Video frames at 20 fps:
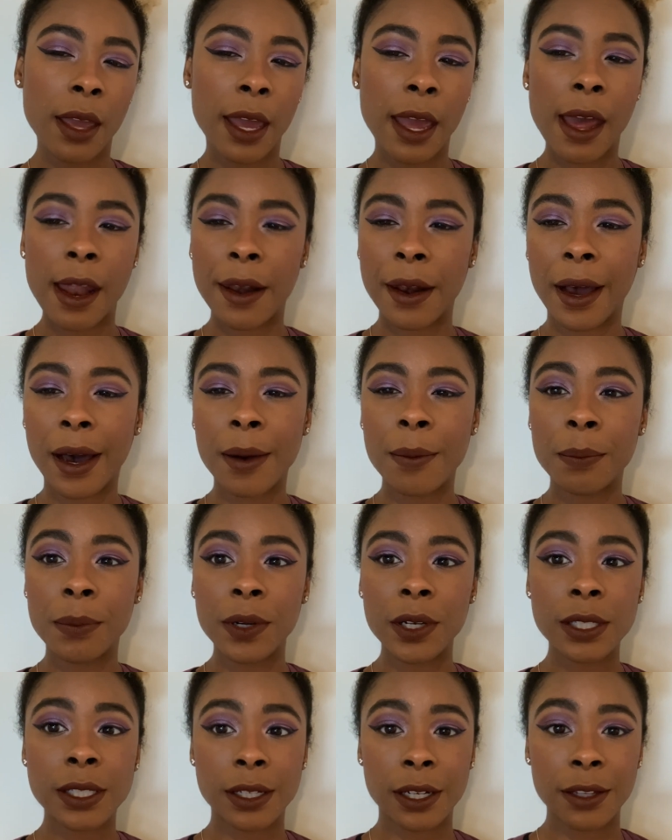had not
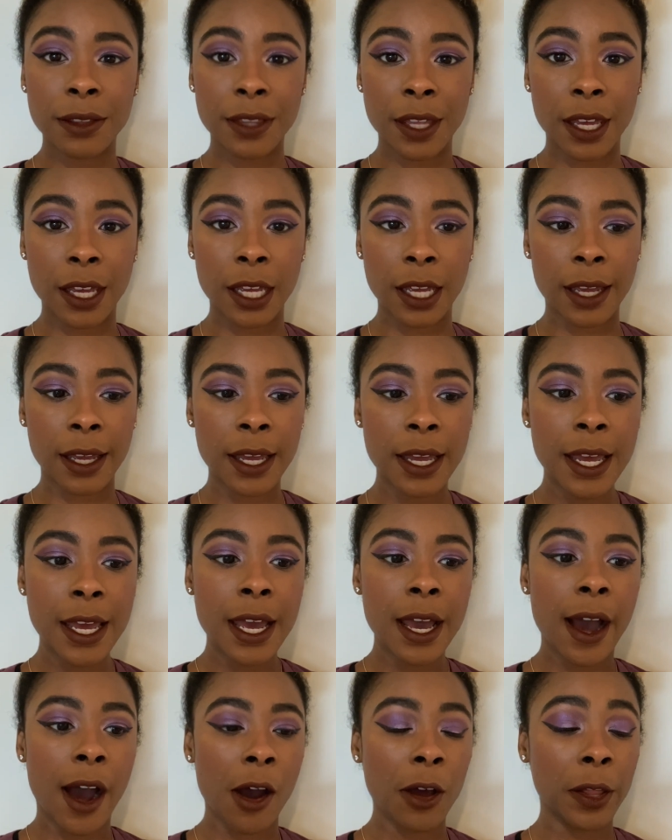booked anything.
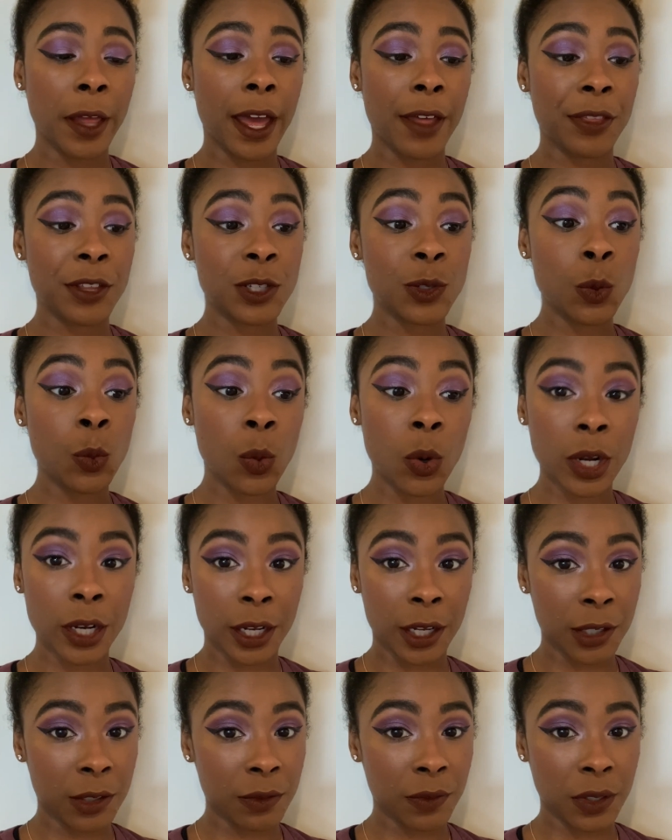I only have this one
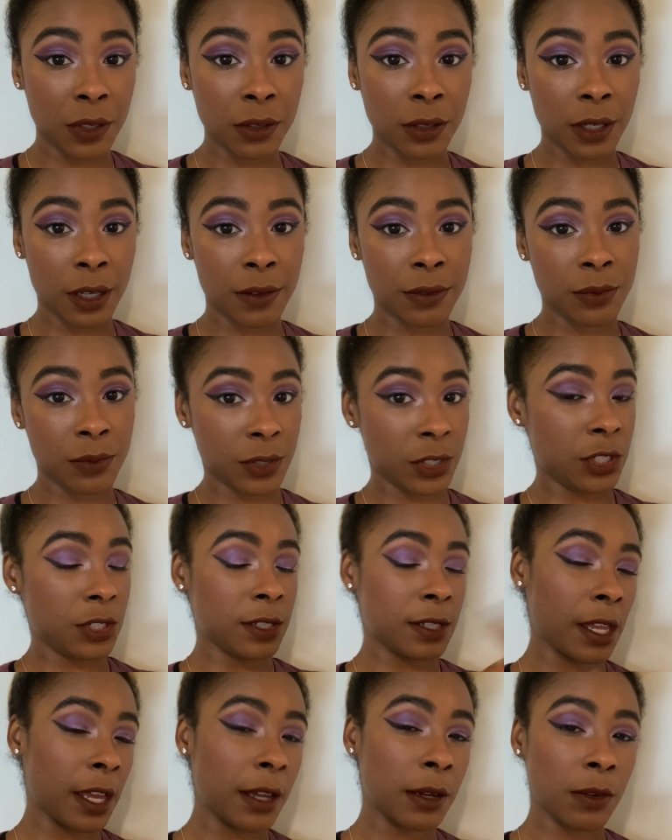interview left, which is
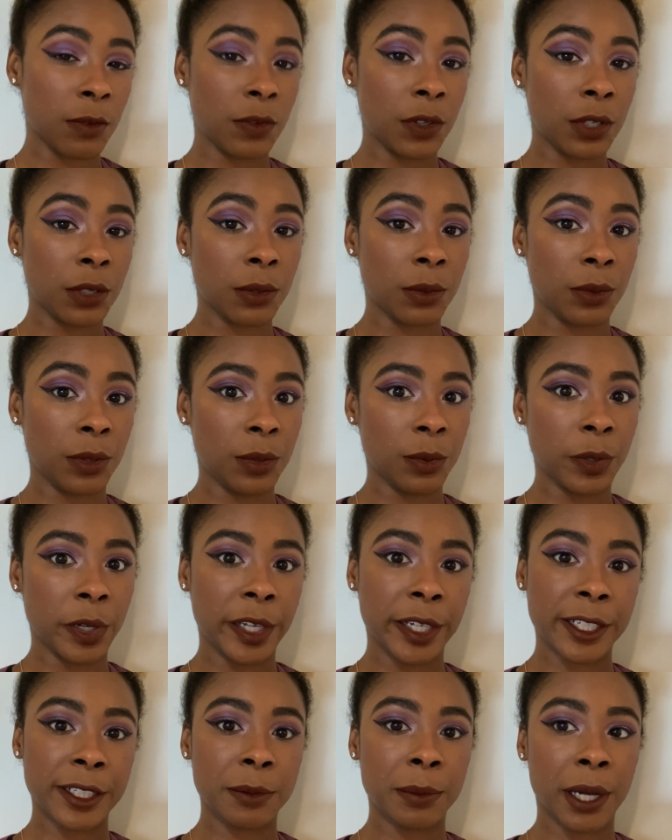the interview you will
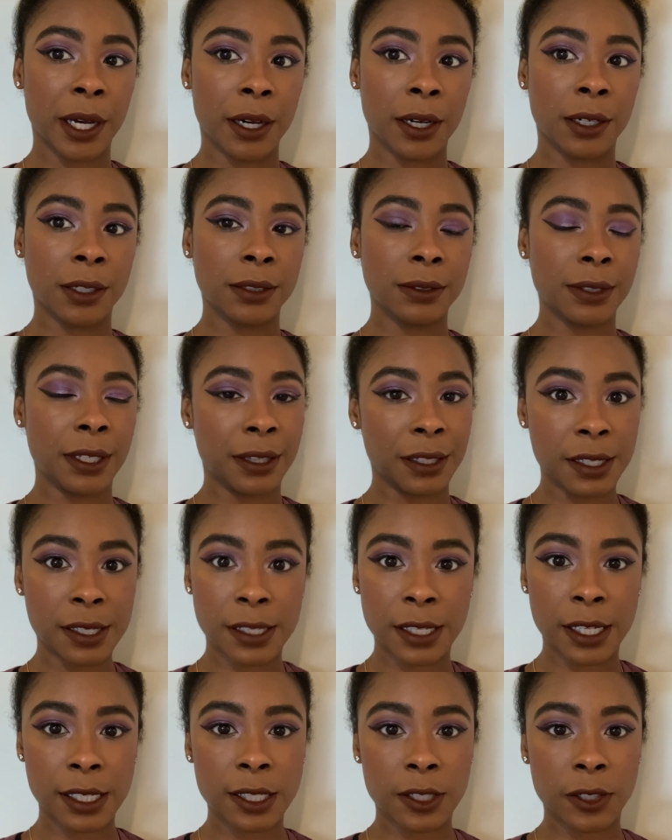hear about in this next